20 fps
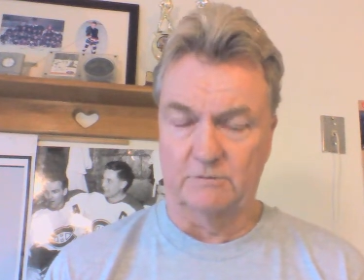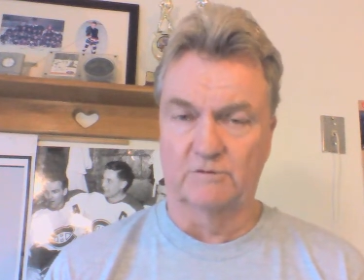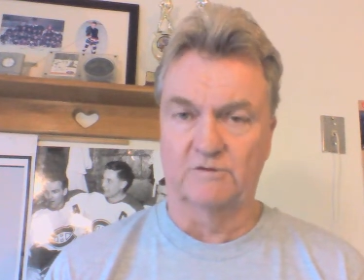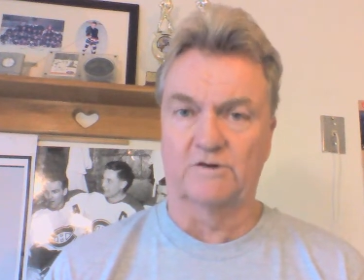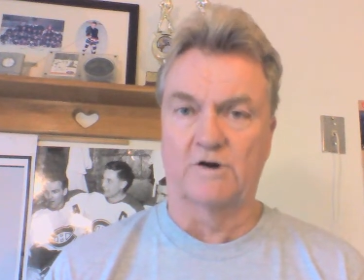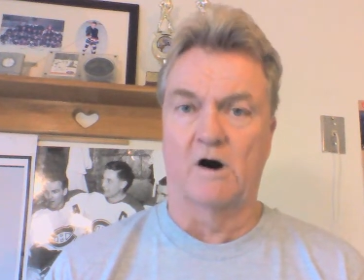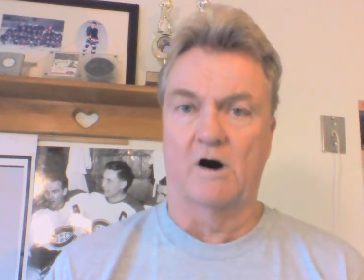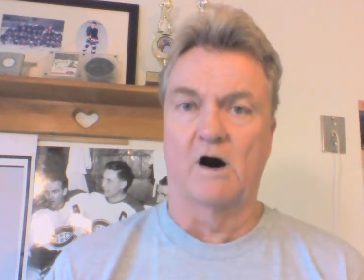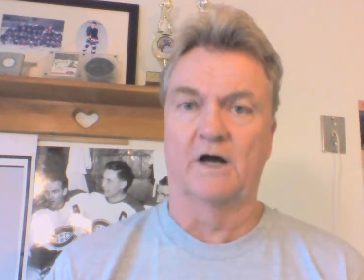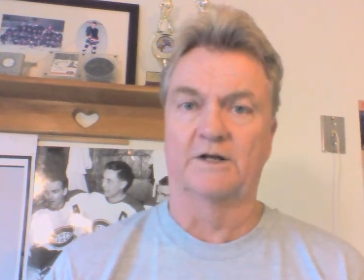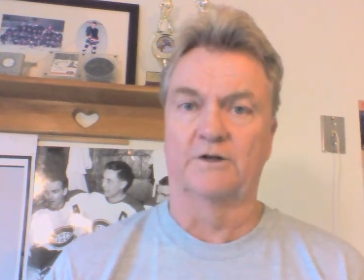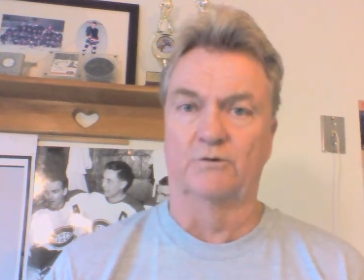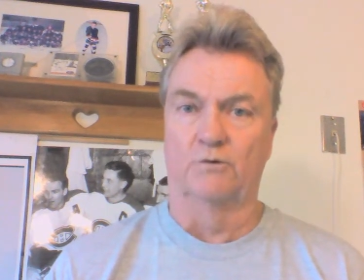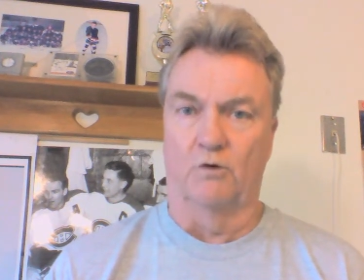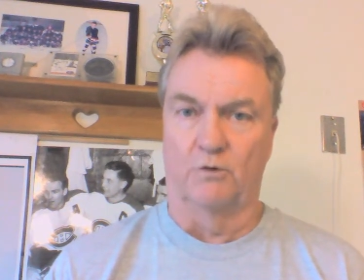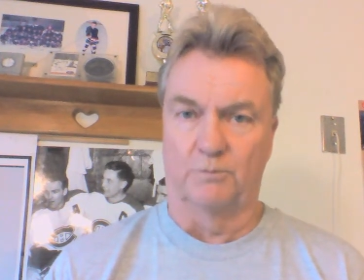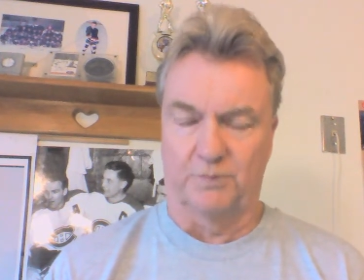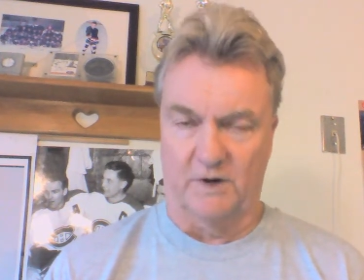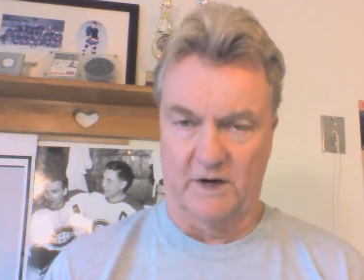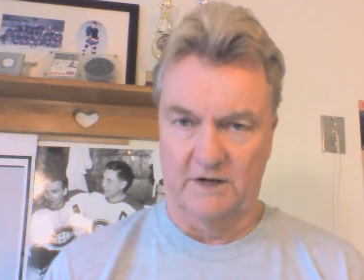was on and
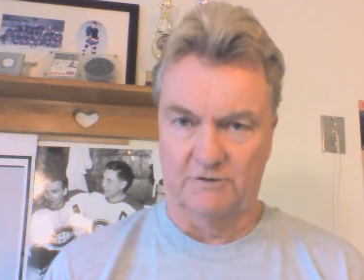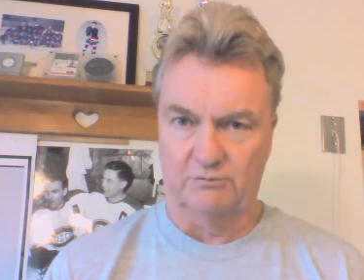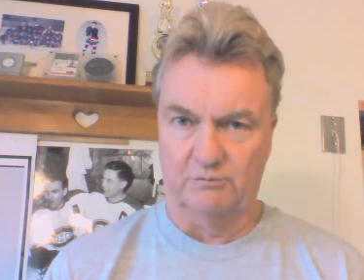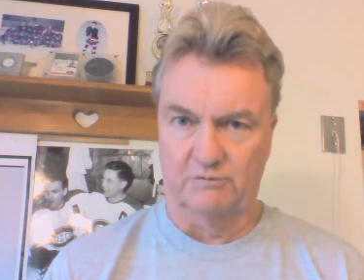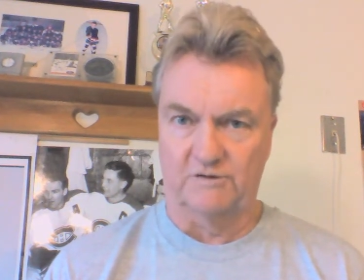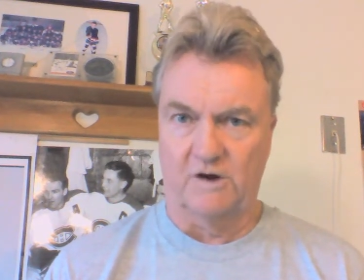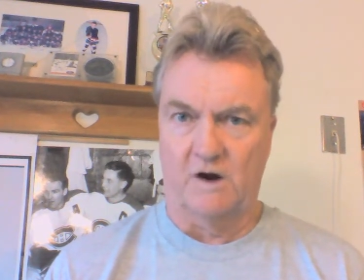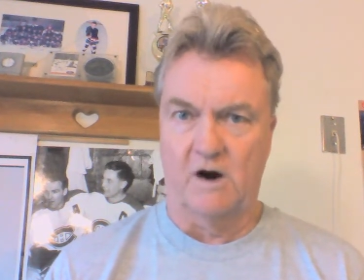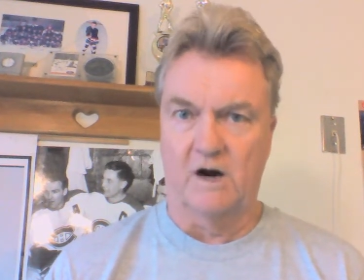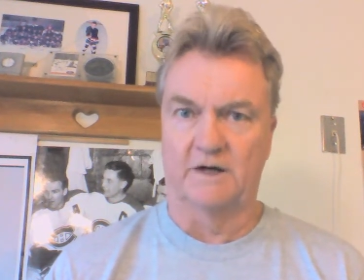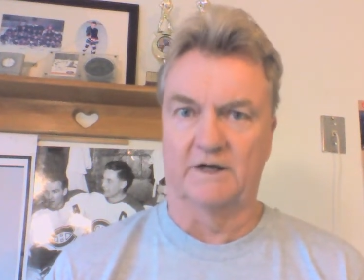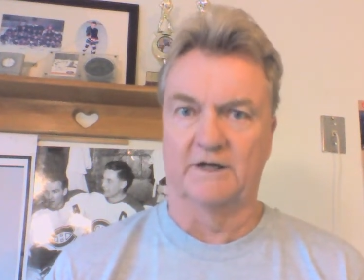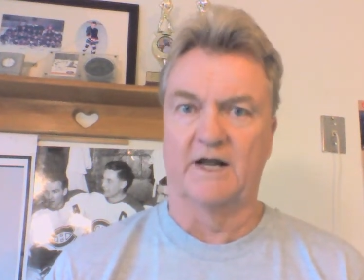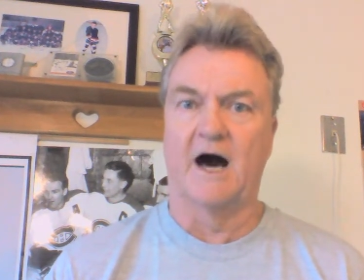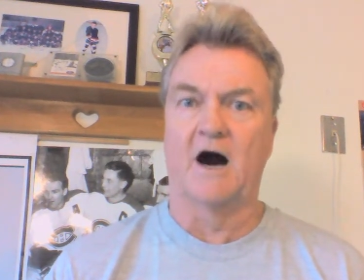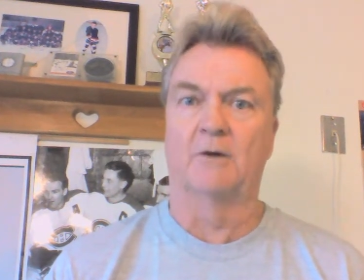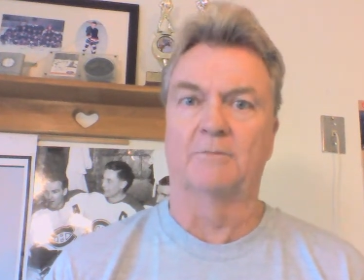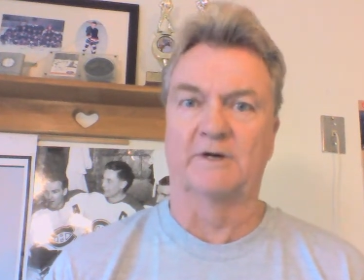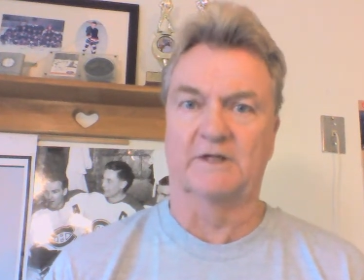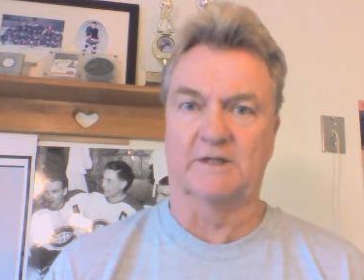Noel Price was on and
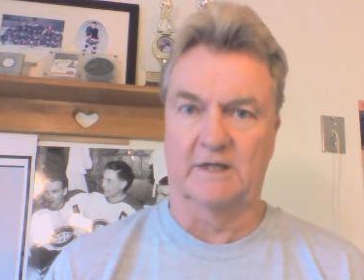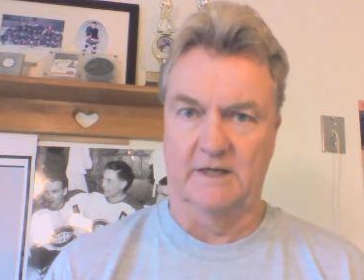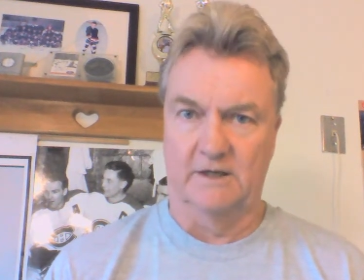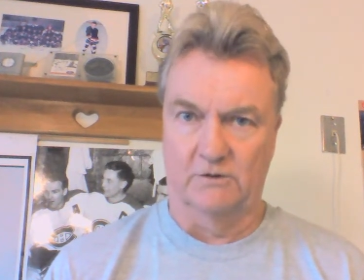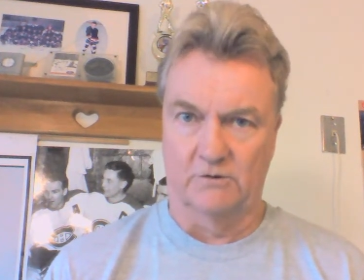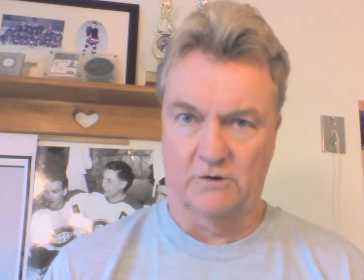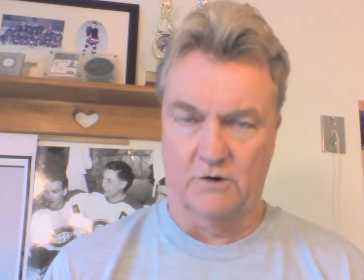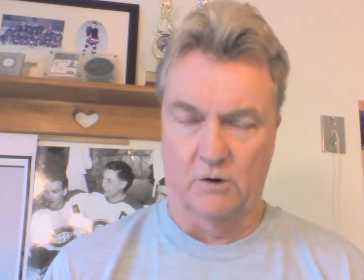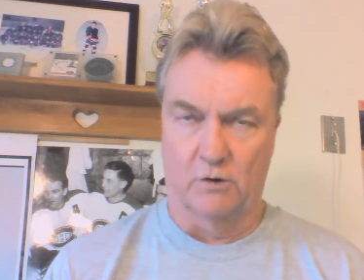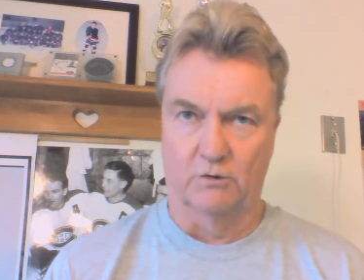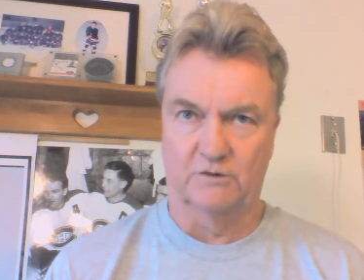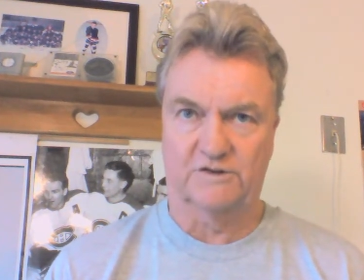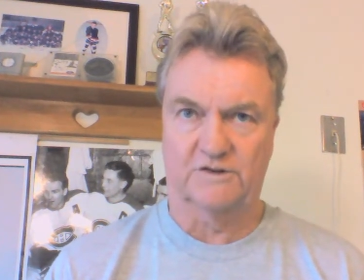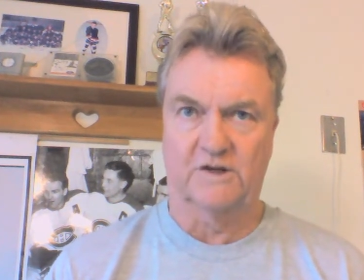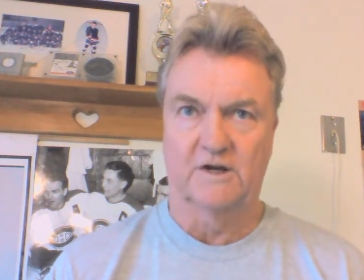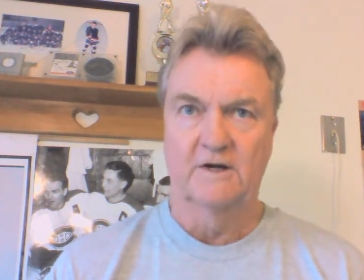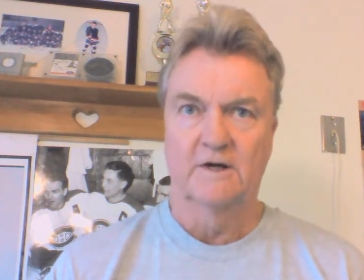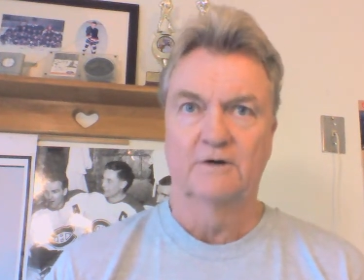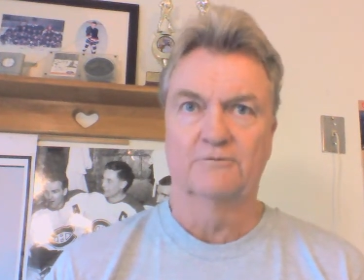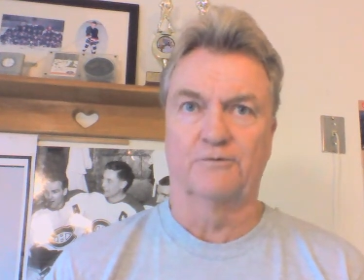Al McNeil coached.